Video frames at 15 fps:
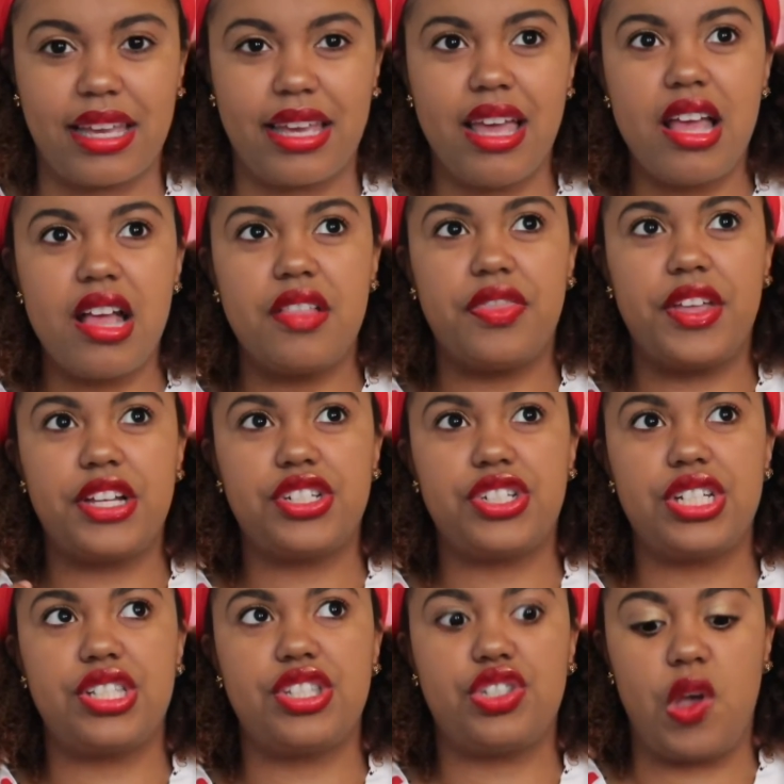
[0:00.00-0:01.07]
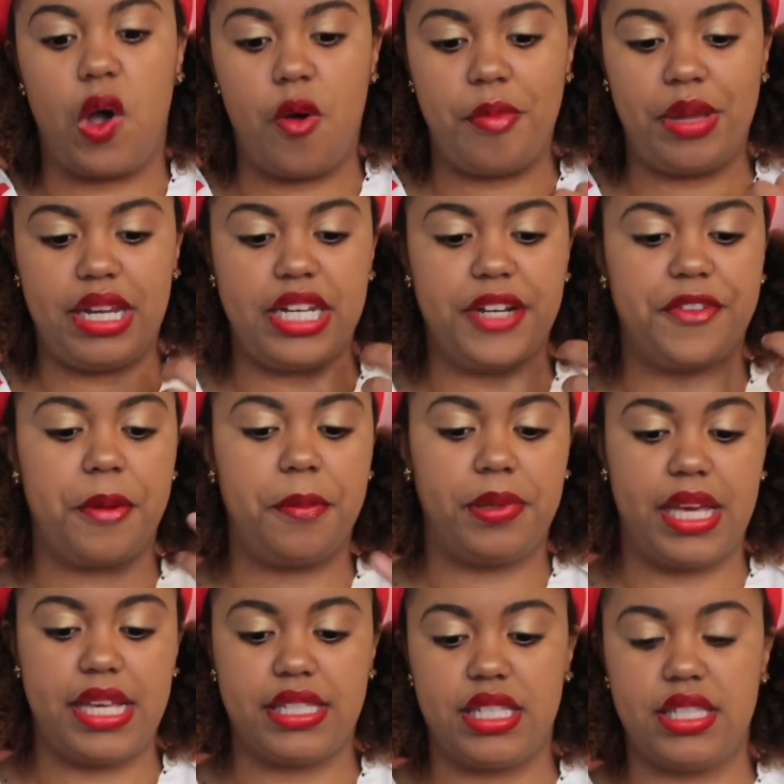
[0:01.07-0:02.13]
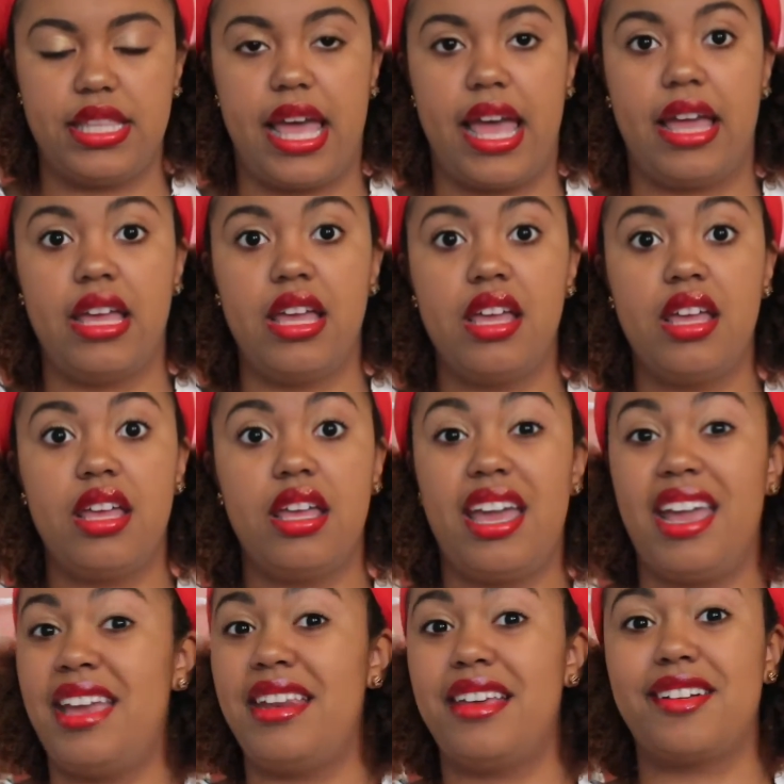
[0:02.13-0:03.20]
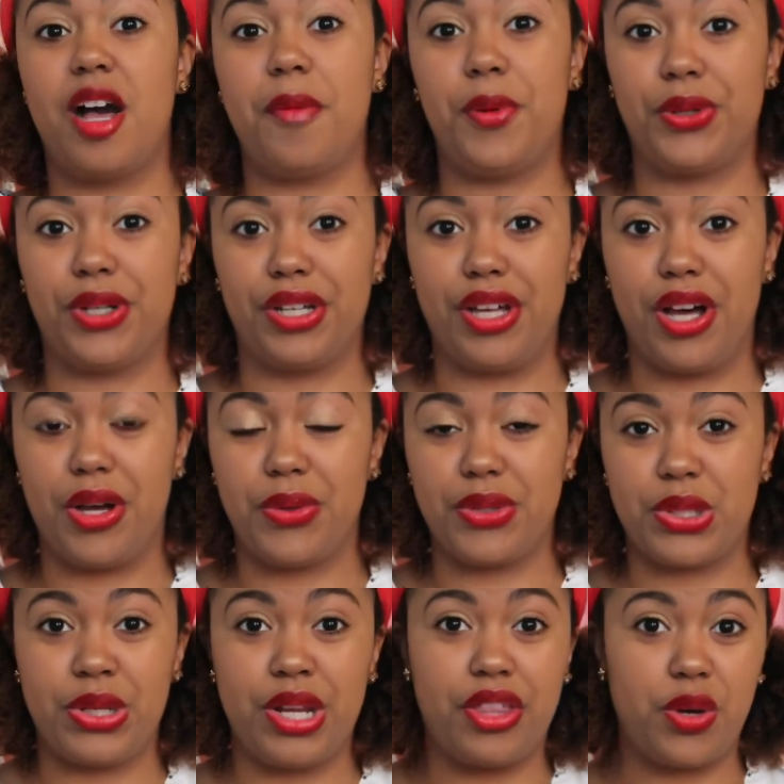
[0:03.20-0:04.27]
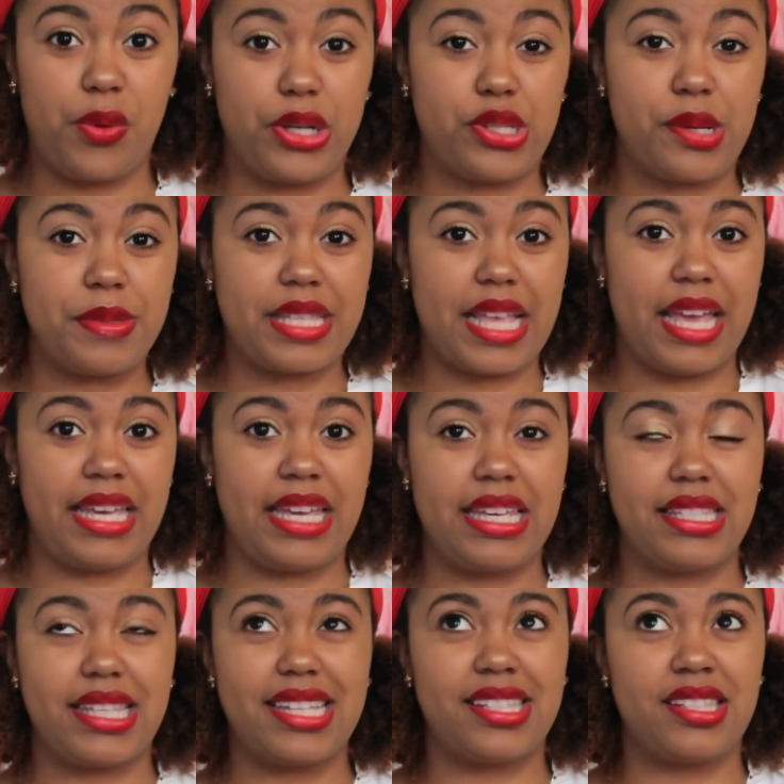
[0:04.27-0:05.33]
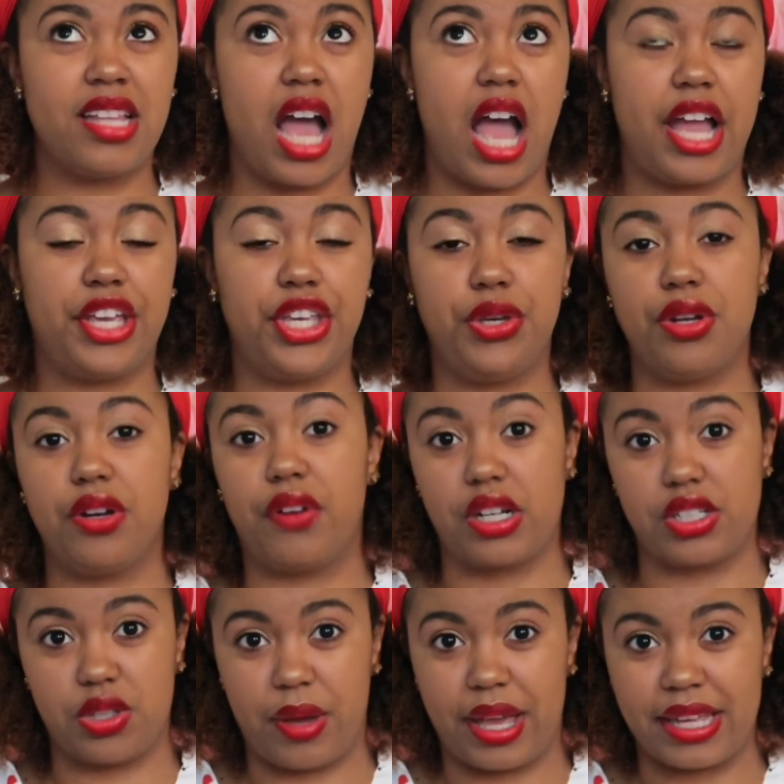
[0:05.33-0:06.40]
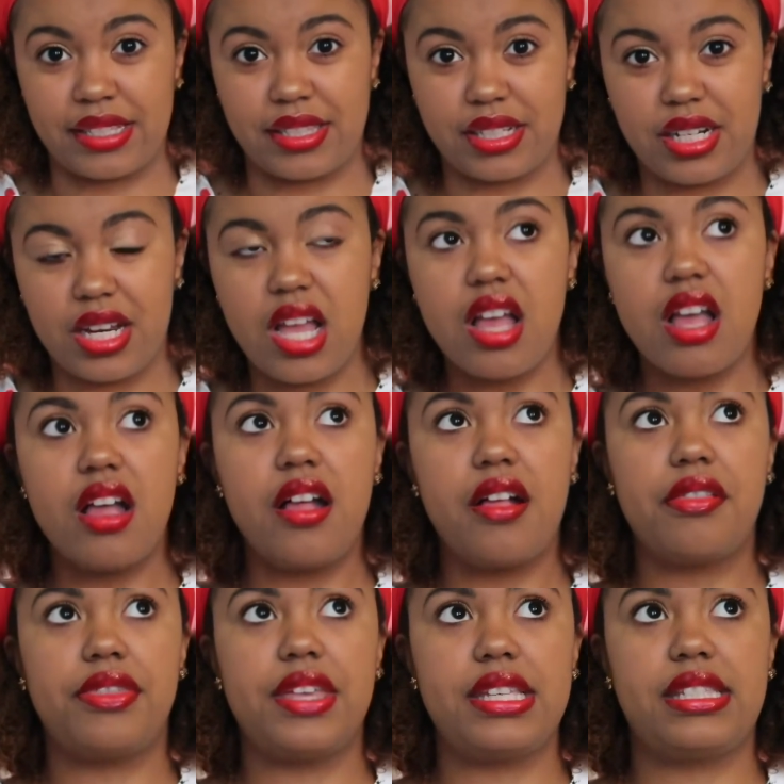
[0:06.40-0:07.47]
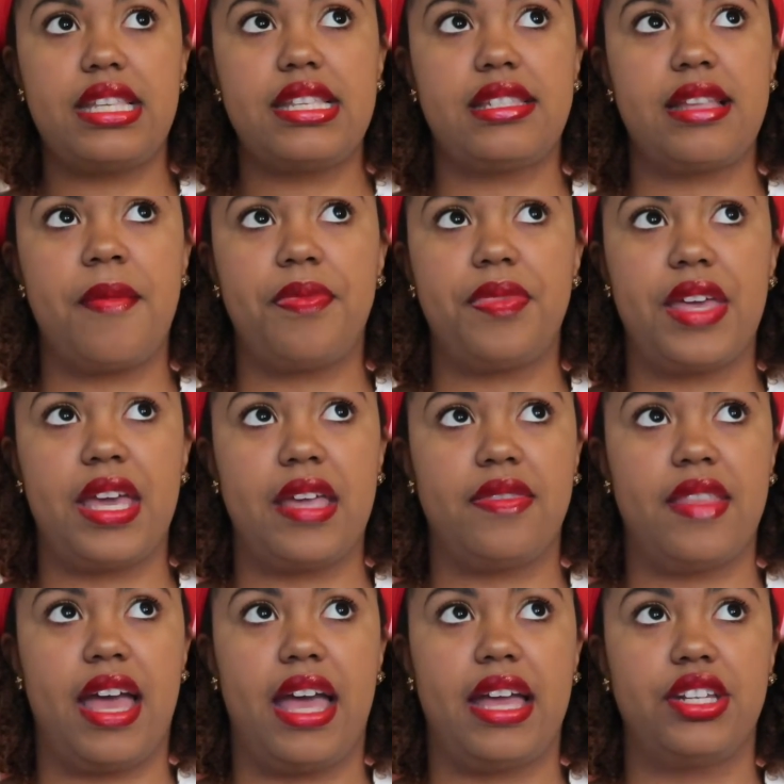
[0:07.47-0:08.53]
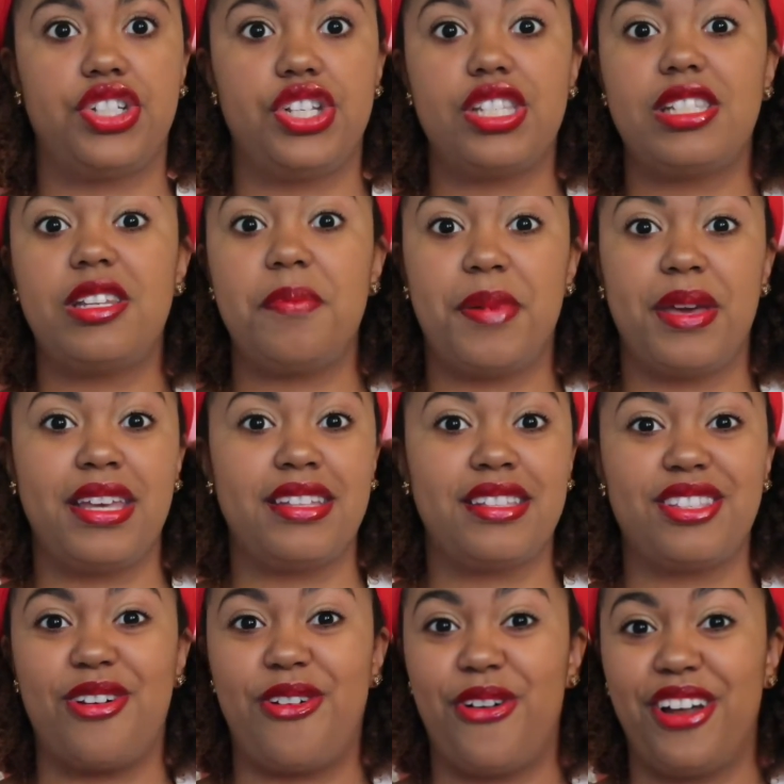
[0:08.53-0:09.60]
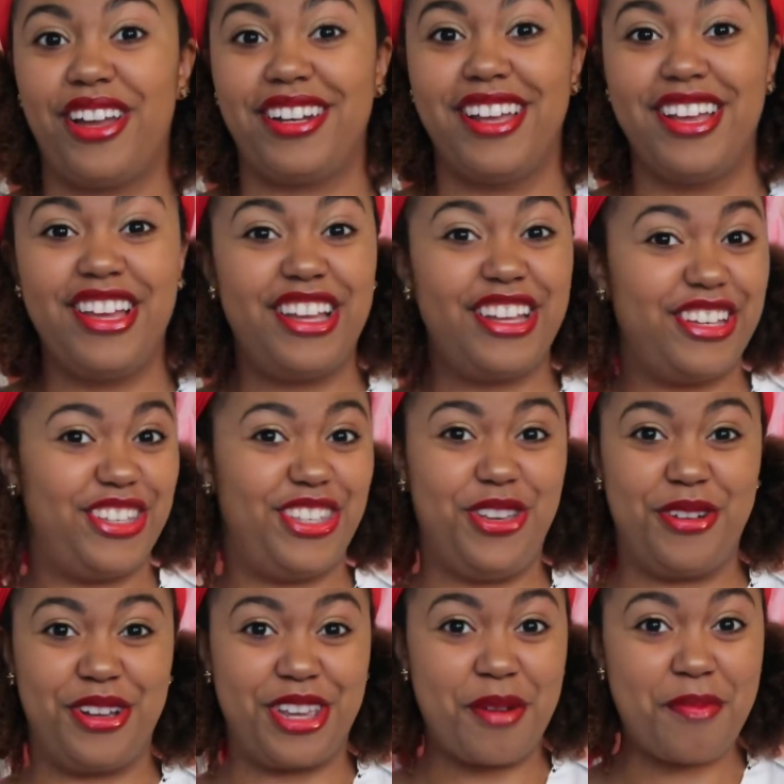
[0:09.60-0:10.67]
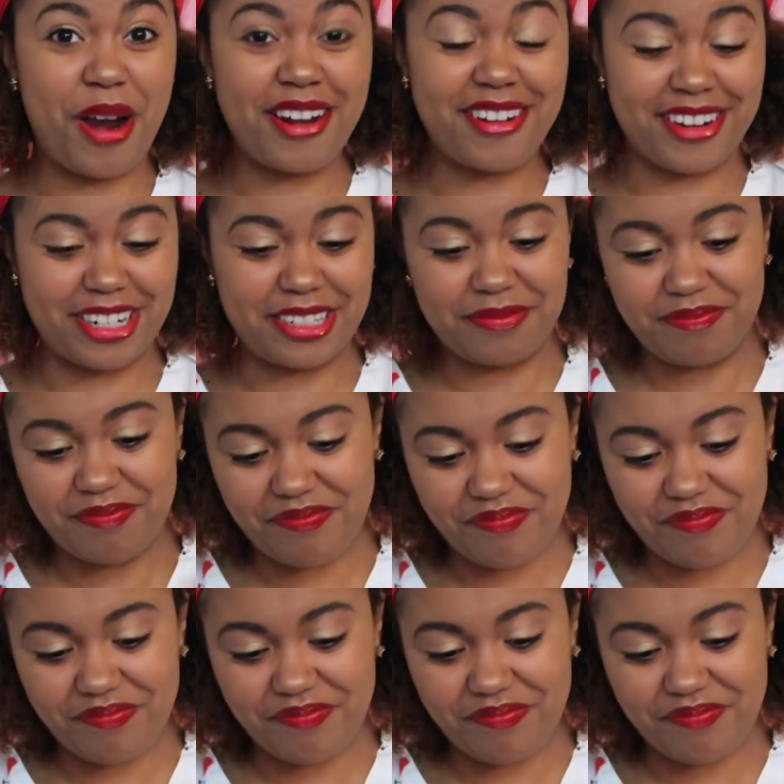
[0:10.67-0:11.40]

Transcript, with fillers: Like, there's just so many different places that any couple could go. So in other words, what I'm saying is, it's not a universal answer. This is something that just depends on you and your partner.